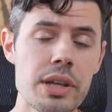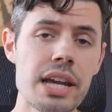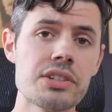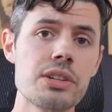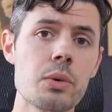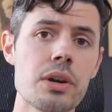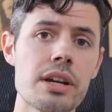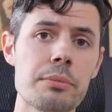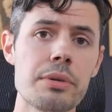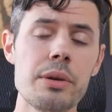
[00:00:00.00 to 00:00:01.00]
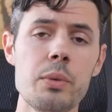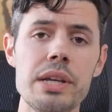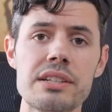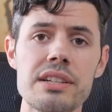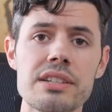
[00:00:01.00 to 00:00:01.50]
can actually work on a pretty
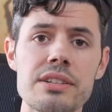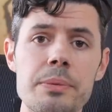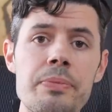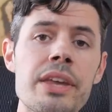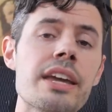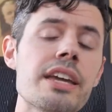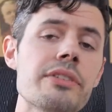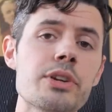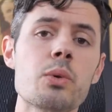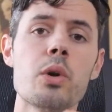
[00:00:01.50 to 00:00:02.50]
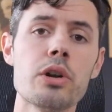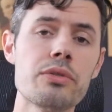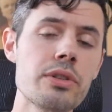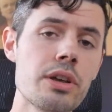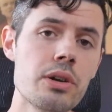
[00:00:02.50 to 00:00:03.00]
weak system if your
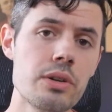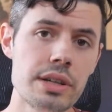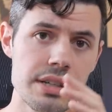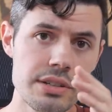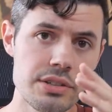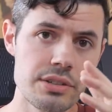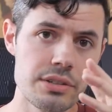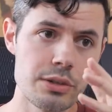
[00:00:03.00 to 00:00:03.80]
workflow is